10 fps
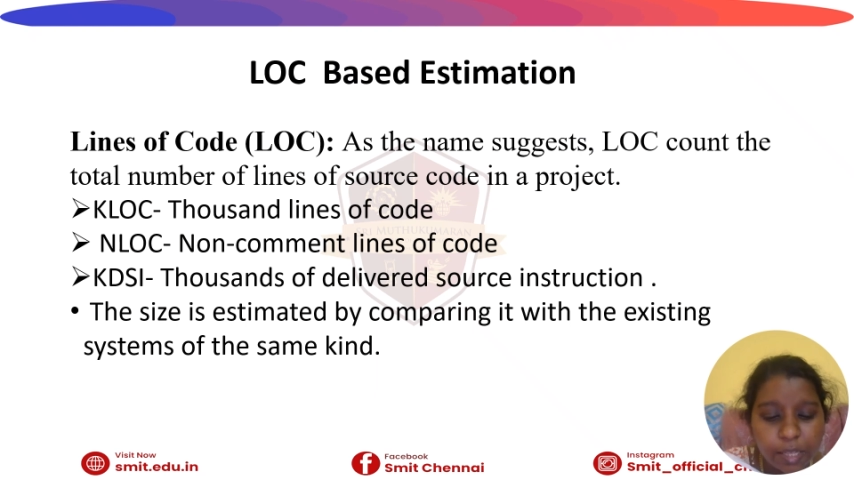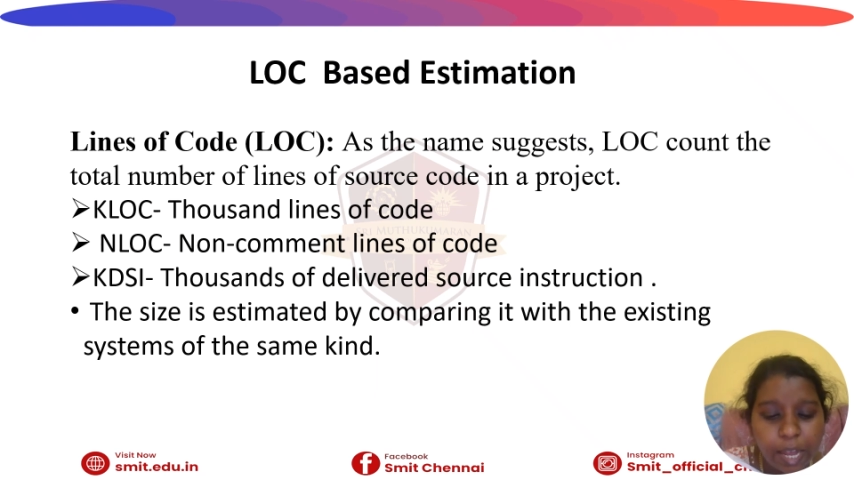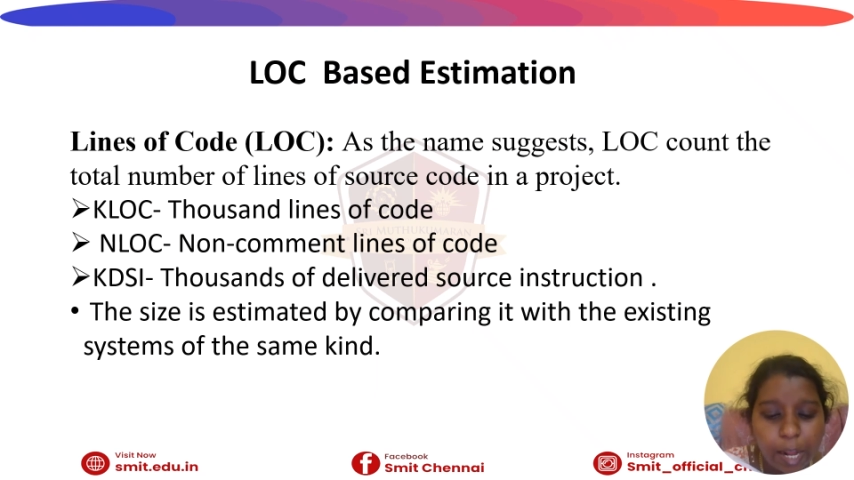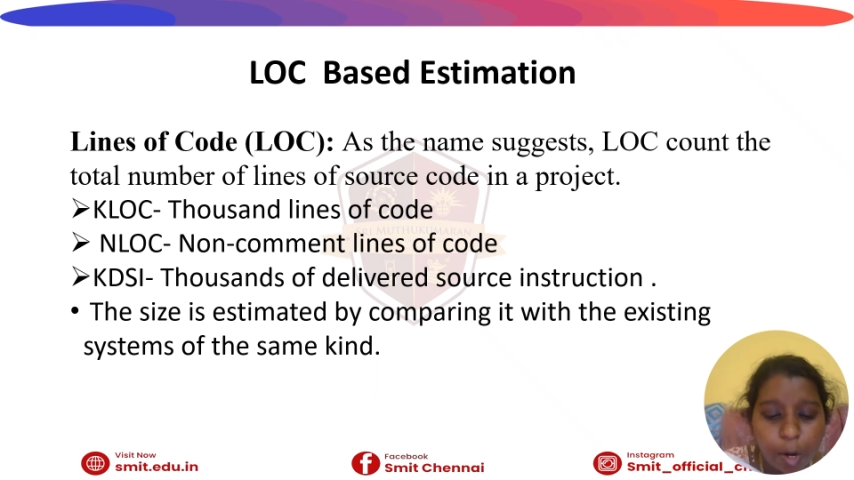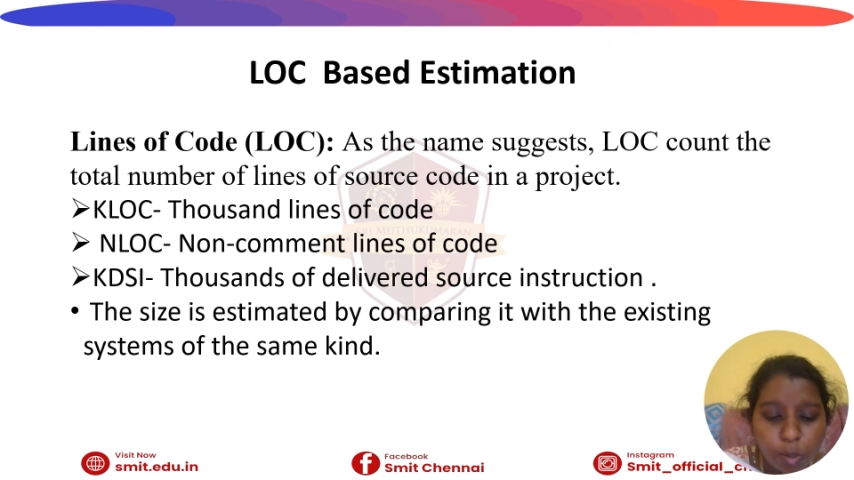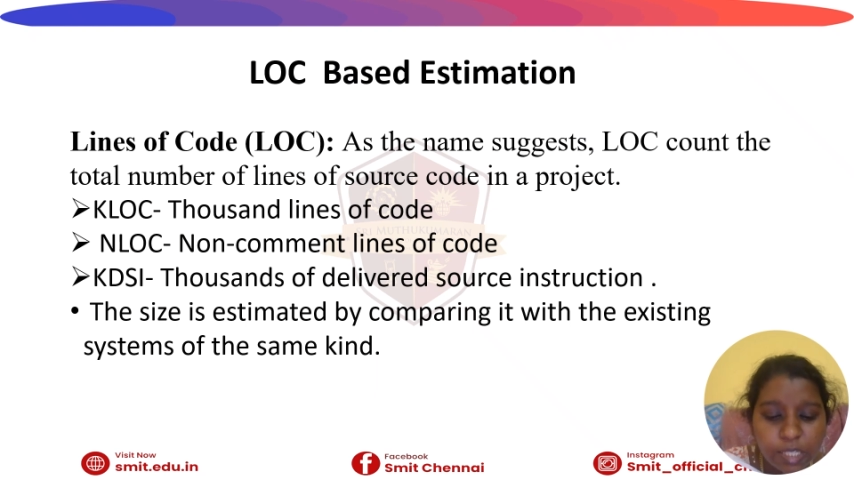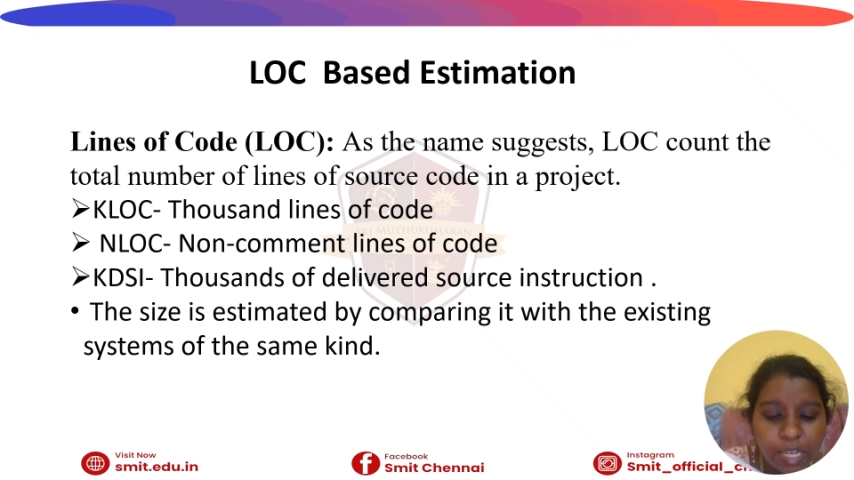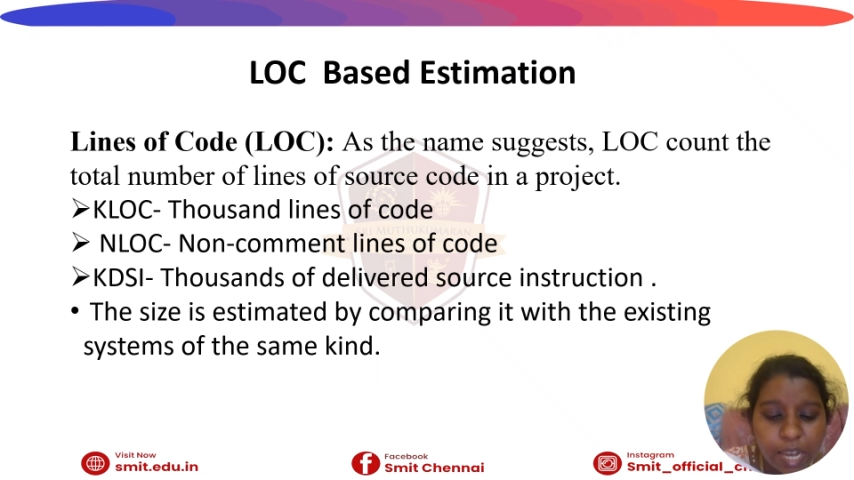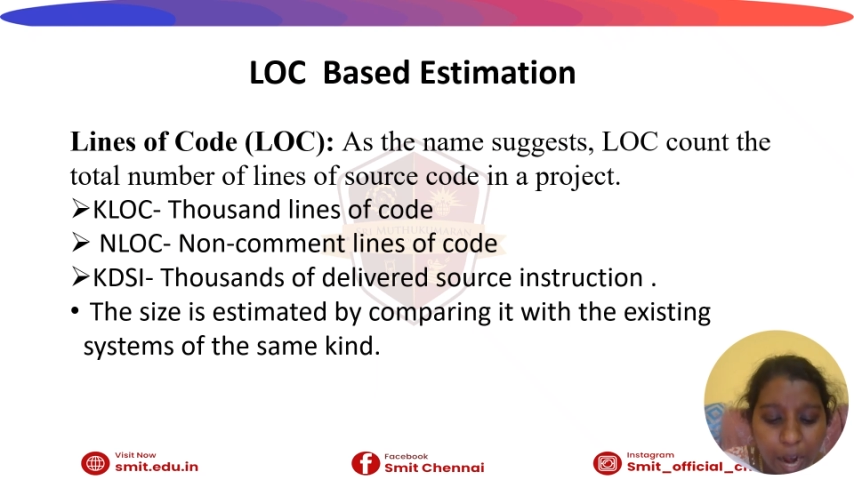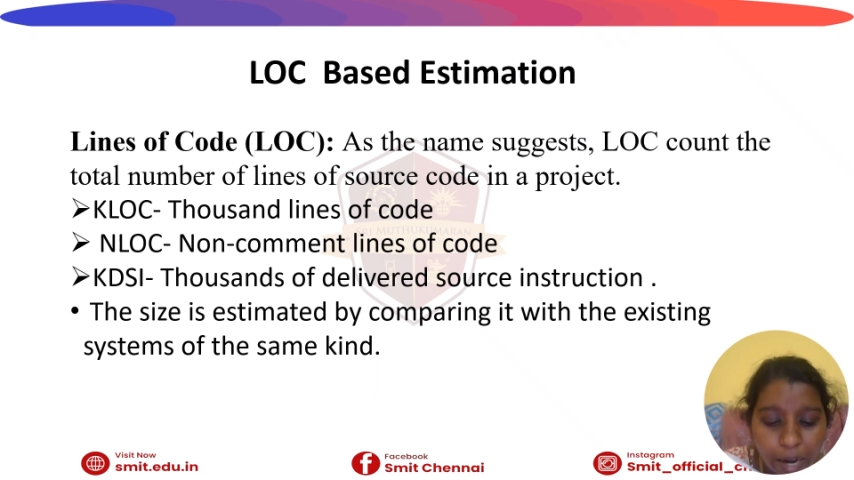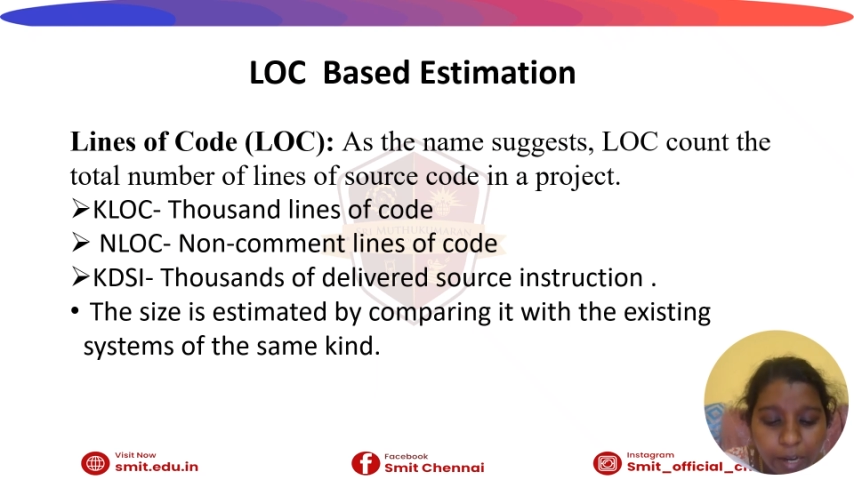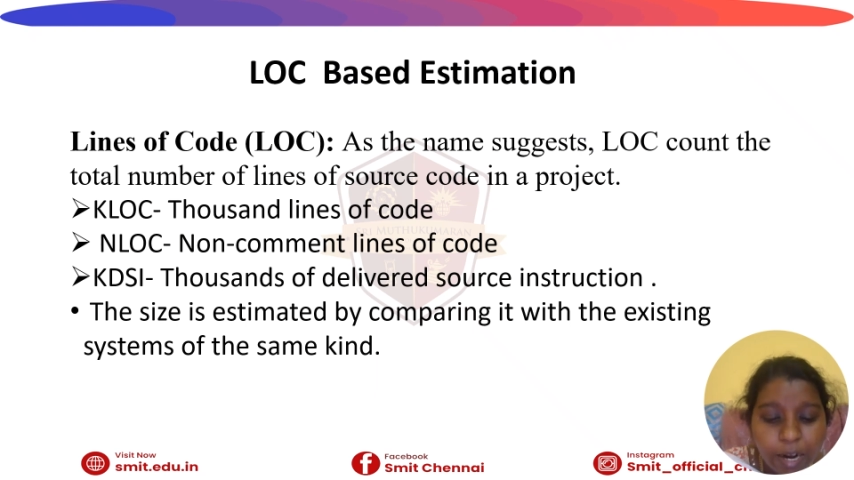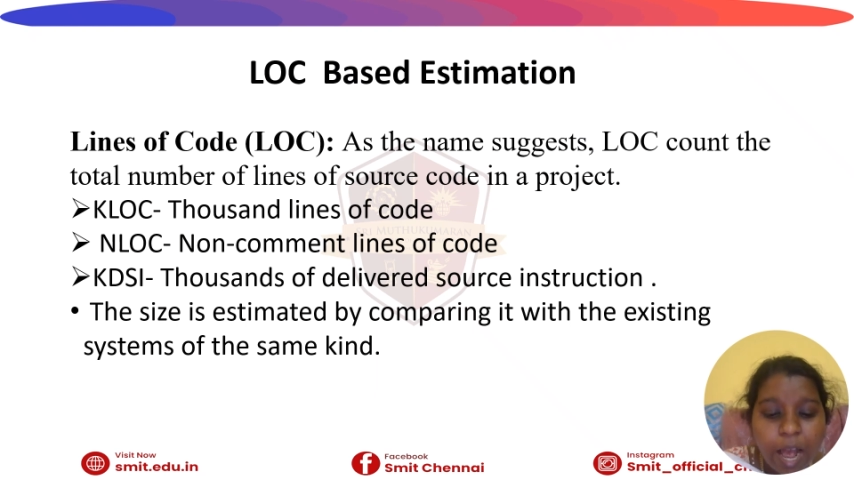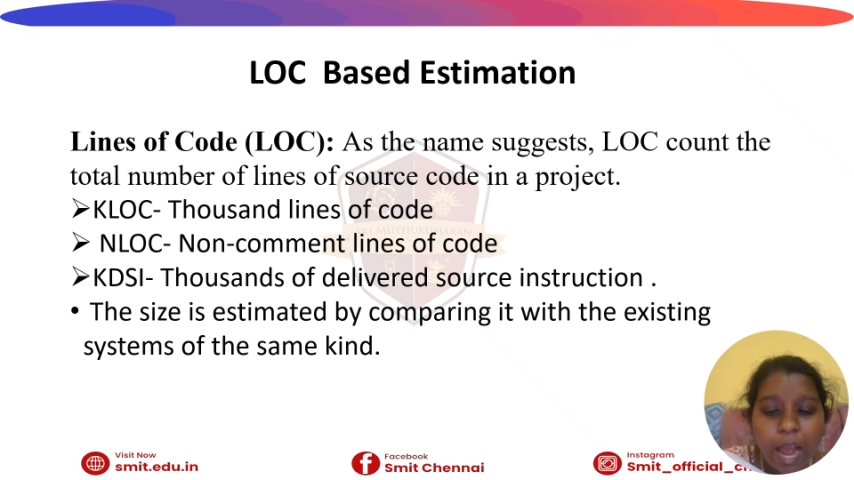the LOC are: